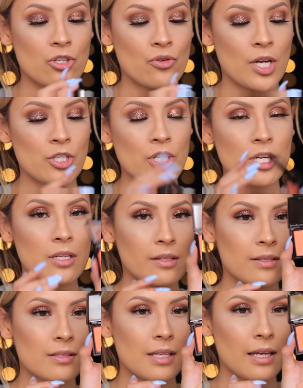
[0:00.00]
Treasure,
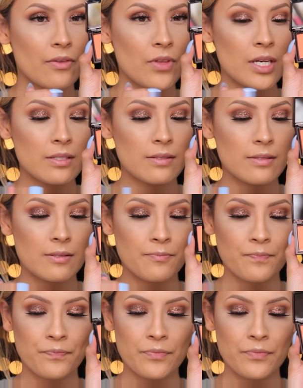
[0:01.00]
looks like this.